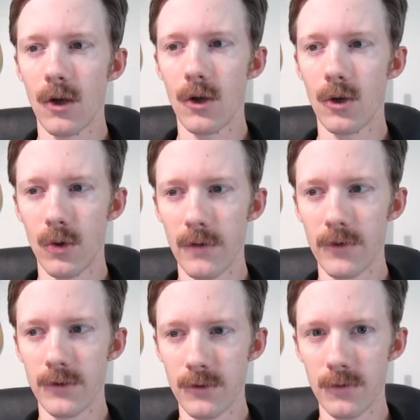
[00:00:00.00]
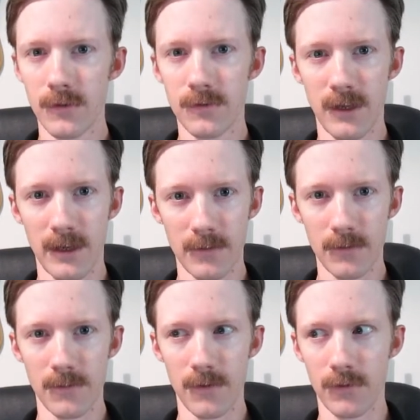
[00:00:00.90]
Whoever chooses to
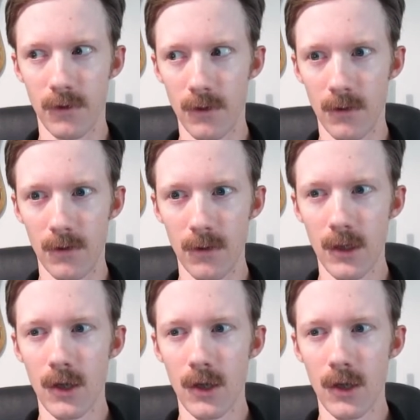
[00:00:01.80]
answer this call